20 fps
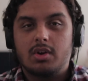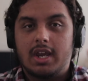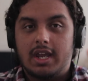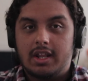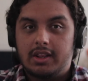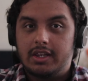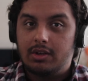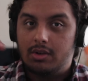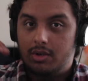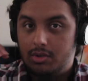
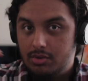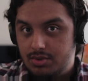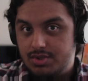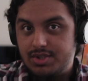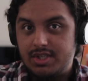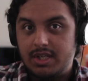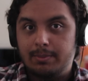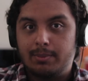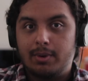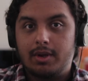and the
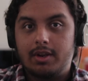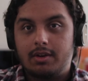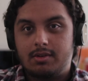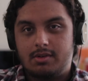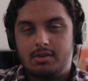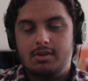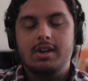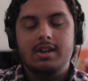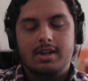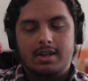OG
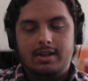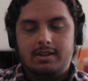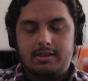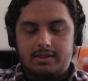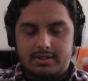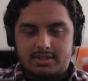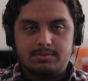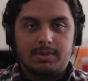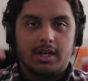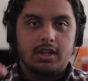Predator,
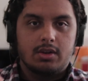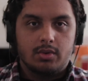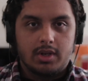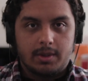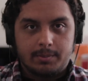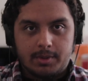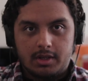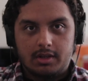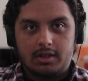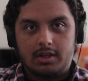the smaller one
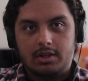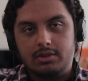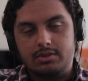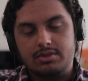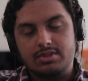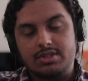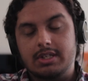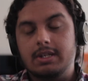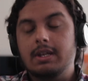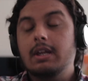I'm calling the
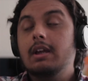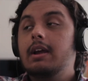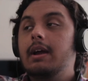OG,